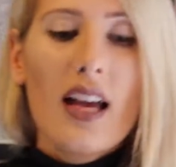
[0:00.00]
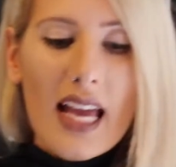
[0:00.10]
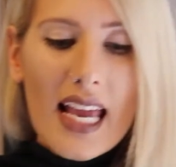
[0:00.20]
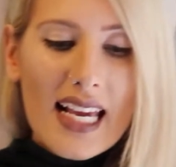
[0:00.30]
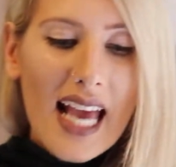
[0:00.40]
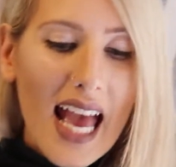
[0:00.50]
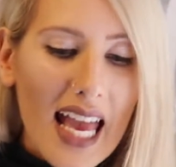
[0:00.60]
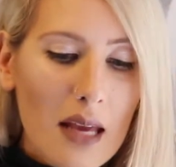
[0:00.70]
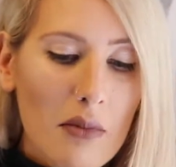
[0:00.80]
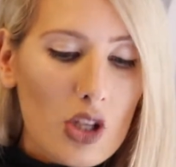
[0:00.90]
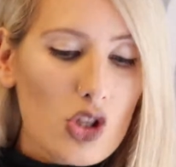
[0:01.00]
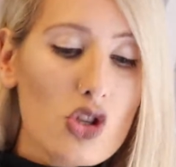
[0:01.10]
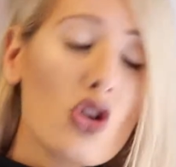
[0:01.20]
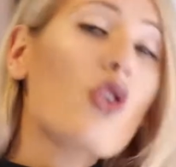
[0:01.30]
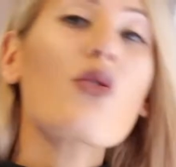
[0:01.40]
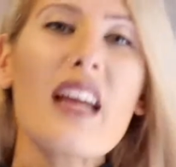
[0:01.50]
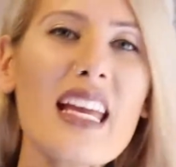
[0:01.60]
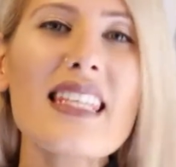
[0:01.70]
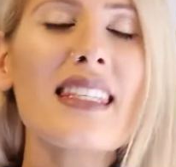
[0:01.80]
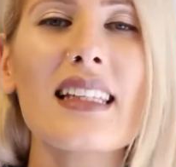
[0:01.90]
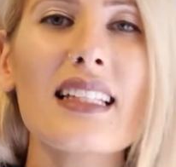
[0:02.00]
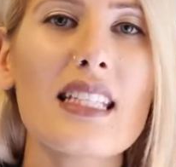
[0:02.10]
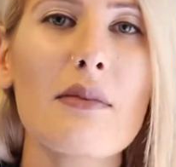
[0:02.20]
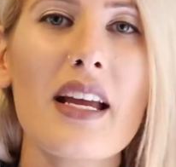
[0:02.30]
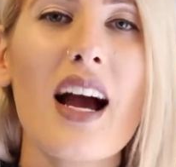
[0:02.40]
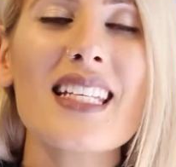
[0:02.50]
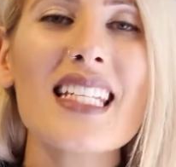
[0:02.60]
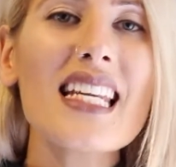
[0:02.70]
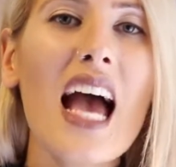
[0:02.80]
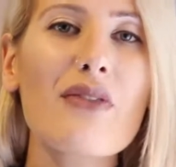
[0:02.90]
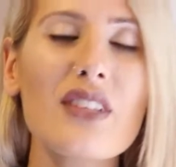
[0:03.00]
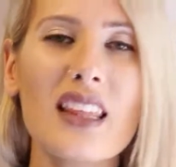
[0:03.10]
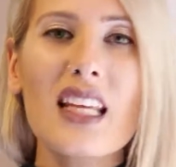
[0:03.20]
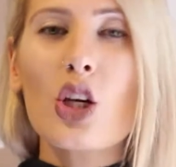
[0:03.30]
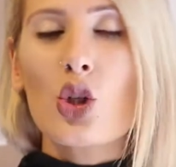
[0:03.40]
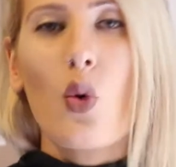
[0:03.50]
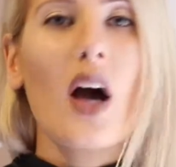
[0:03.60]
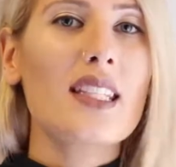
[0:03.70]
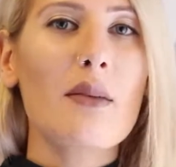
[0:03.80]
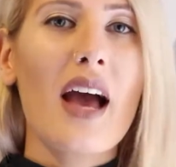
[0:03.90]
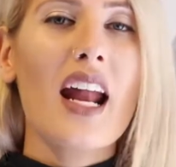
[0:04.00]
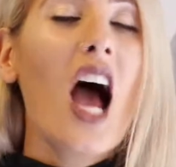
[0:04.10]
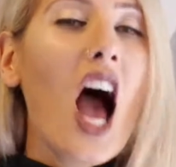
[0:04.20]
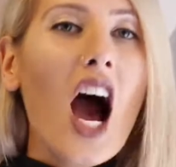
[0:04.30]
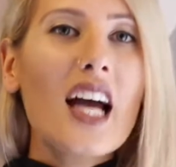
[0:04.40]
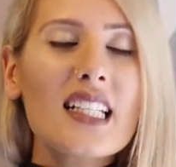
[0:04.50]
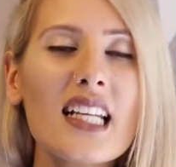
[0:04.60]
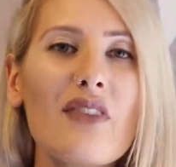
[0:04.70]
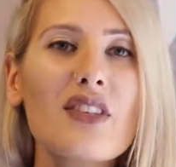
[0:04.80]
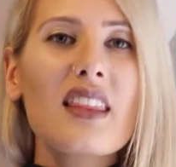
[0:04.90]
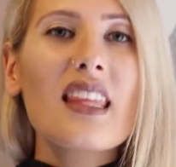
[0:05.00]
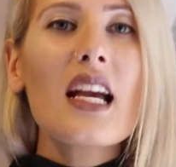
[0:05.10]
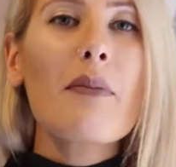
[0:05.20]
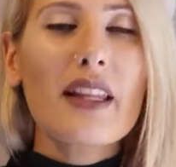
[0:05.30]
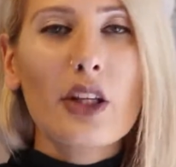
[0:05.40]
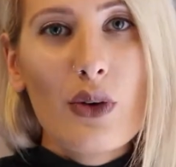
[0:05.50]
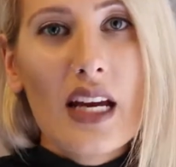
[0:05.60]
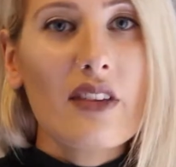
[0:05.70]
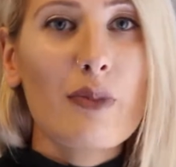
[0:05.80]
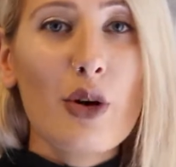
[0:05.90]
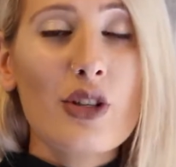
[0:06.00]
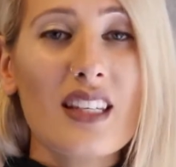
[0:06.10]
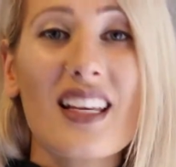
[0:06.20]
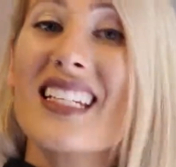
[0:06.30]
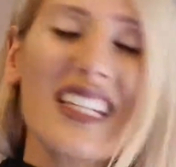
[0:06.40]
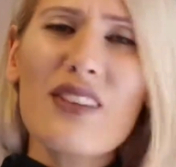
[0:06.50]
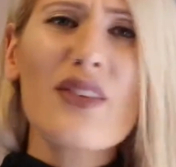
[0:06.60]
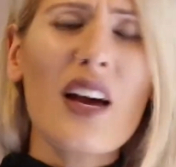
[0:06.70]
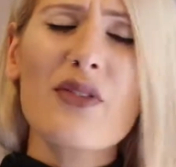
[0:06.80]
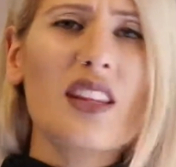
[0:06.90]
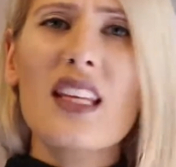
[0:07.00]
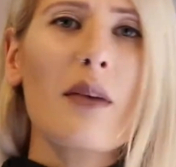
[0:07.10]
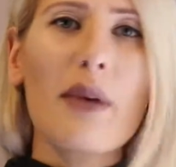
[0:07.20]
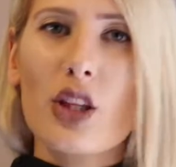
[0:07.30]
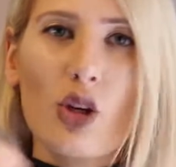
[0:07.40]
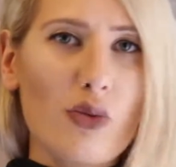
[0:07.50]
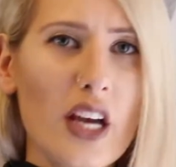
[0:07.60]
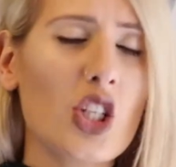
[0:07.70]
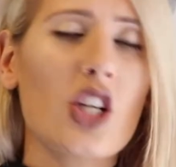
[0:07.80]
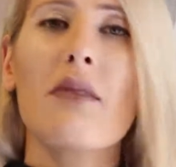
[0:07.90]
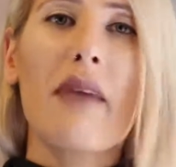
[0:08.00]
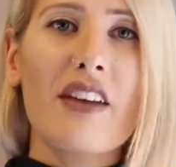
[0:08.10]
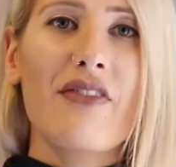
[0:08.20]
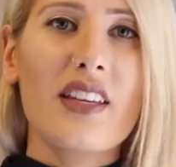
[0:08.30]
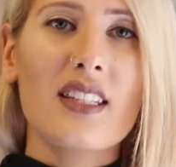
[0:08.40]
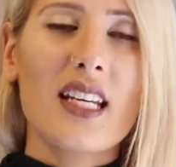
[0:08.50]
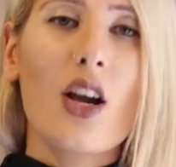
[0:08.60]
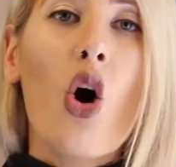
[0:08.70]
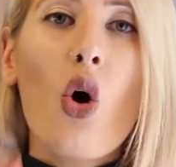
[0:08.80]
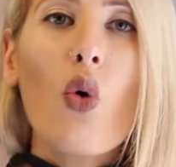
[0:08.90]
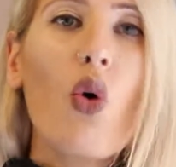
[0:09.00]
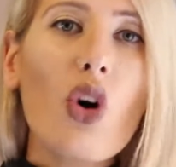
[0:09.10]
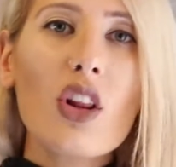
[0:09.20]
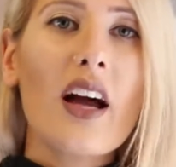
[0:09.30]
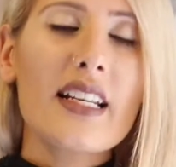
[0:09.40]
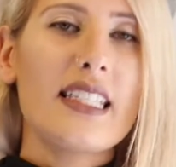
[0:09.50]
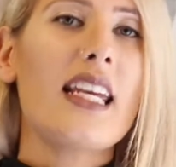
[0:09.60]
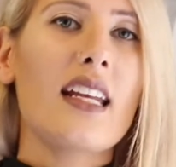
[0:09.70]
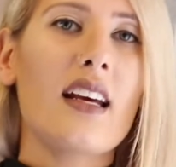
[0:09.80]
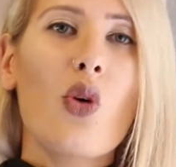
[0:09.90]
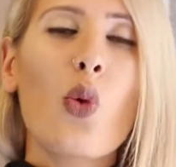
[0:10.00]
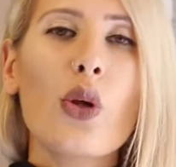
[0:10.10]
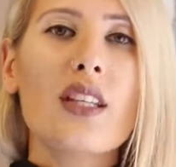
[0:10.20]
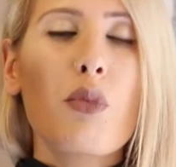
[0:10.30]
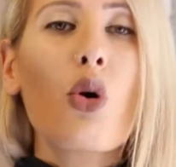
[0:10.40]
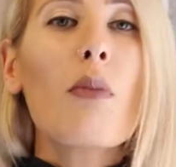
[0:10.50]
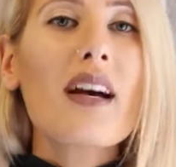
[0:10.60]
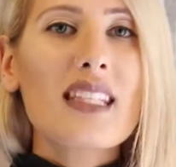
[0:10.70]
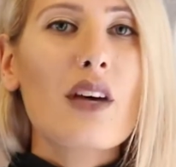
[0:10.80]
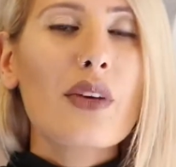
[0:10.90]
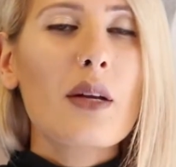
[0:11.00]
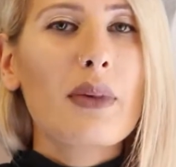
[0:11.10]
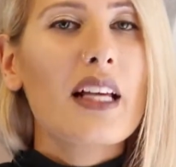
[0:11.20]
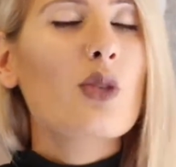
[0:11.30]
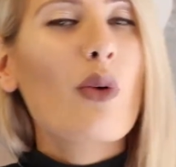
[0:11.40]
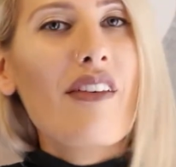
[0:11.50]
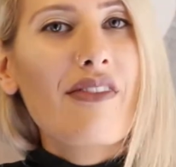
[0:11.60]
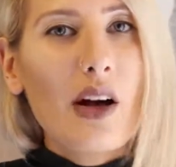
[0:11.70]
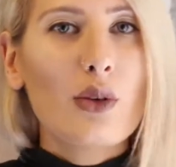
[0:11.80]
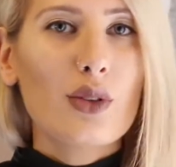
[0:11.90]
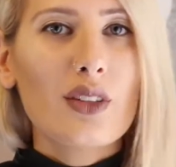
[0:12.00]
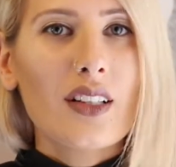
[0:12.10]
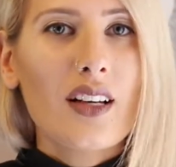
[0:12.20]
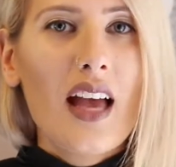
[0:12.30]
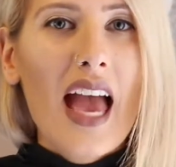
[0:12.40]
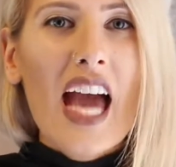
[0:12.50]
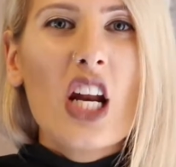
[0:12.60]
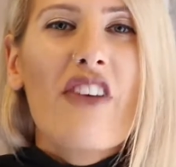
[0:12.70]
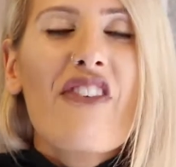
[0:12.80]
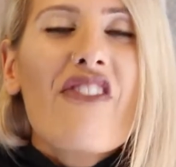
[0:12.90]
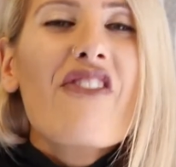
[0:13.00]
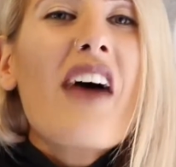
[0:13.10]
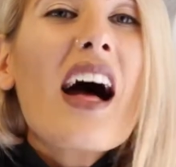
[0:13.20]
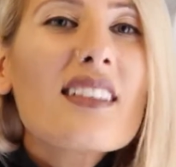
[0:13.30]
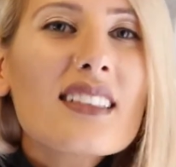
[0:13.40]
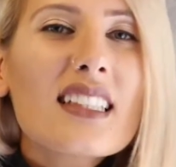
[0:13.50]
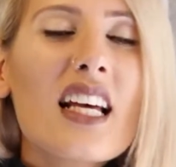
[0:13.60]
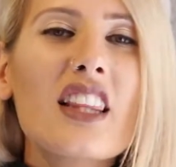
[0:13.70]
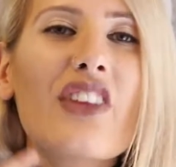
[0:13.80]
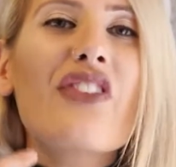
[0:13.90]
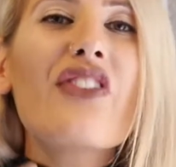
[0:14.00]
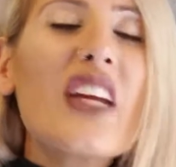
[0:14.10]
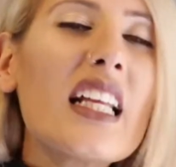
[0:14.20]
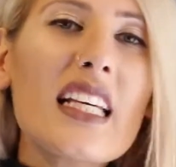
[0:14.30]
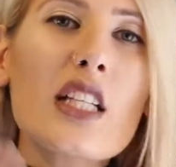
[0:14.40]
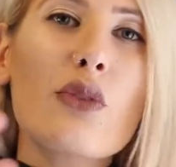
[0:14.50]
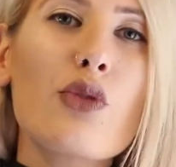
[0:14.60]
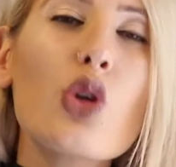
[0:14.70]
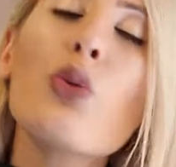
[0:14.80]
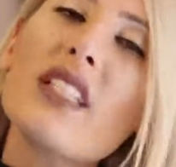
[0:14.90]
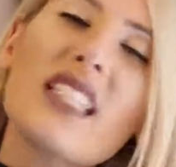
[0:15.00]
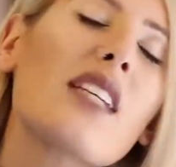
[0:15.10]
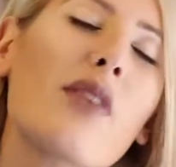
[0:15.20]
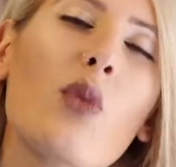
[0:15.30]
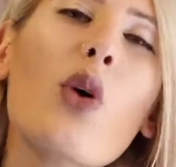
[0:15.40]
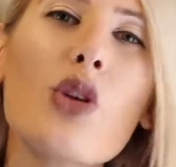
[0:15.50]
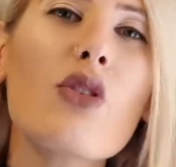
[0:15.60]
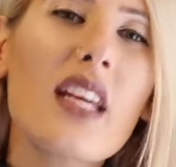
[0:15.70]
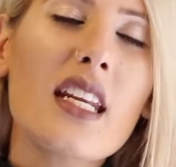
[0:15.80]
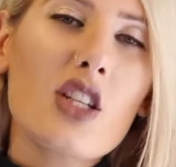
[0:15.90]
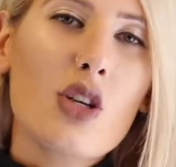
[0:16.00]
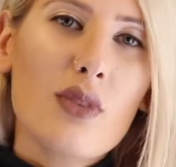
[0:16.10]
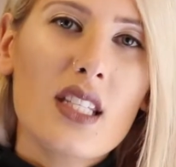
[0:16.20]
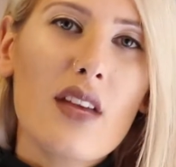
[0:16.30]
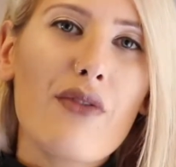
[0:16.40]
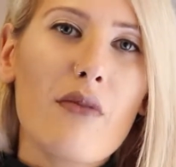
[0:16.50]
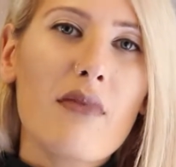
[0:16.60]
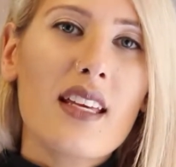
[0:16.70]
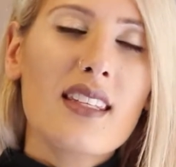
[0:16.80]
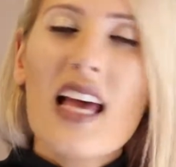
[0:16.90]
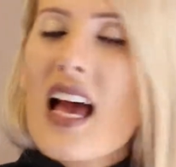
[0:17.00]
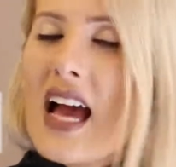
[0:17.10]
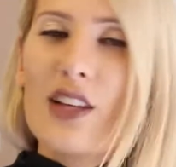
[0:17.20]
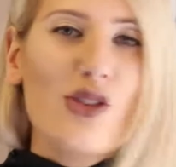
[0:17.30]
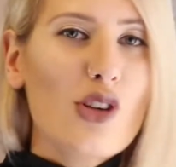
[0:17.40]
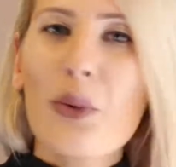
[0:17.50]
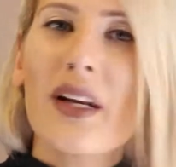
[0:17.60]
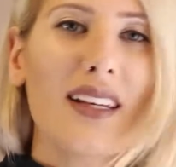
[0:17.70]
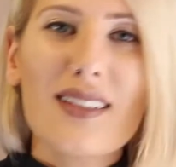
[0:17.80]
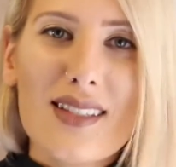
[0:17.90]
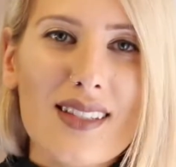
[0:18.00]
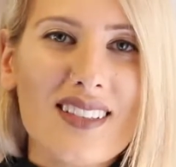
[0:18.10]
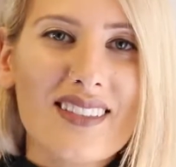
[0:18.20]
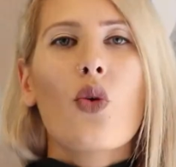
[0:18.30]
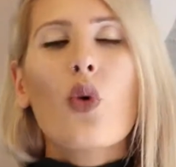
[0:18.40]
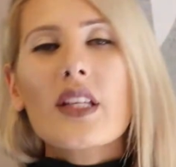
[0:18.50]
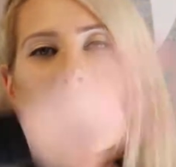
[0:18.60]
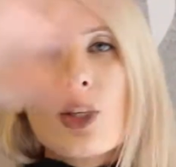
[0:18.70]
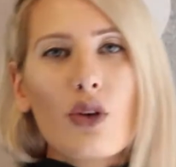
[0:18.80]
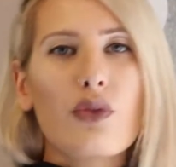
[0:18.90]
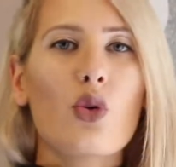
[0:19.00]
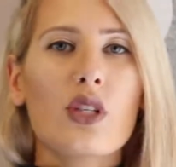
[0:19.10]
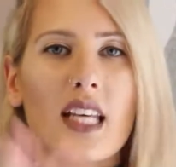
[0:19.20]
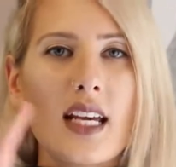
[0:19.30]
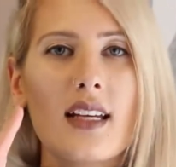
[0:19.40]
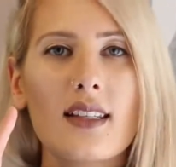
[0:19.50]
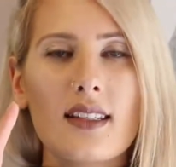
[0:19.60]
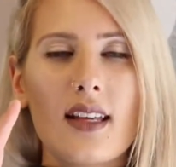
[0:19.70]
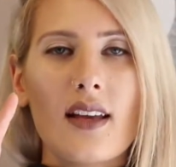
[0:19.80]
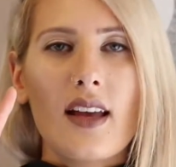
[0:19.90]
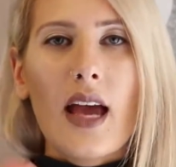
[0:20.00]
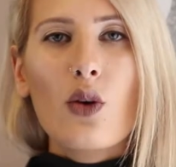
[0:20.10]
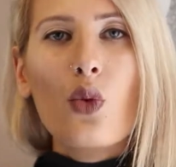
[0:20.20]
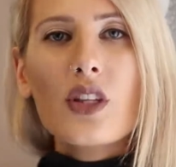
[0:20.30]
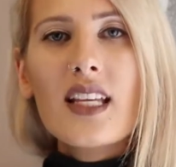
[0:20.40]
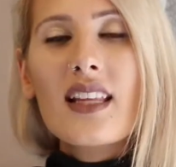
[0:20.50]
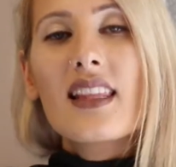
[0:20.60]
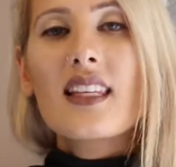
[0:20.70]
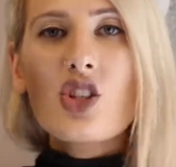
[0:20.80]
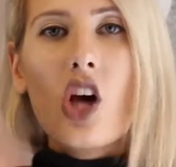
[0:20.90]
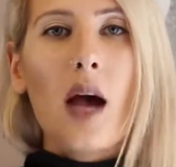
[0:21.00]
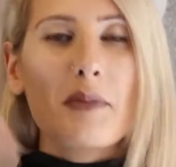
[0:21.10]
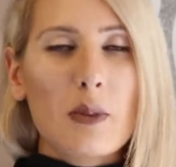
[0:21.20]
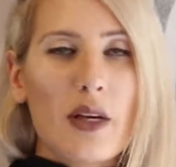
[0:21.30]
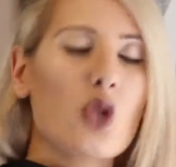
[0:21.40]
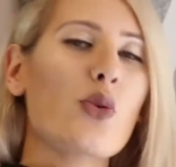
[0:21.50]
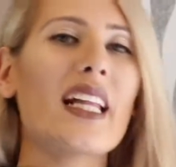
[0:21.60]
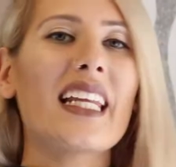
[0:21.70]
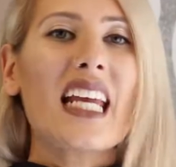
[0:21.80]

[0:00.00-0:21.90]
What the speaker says: It came so easily to me. I didn't have to think twice about it. I didn't have to think about the creative process. I didn't even have to think about the creation, the manifesting. All I did was put myself in a place where I felt good. And I felt the feelings of you receiving what you needed to receive from this. And so it is. What's in your vortex and what's in this time-space reality.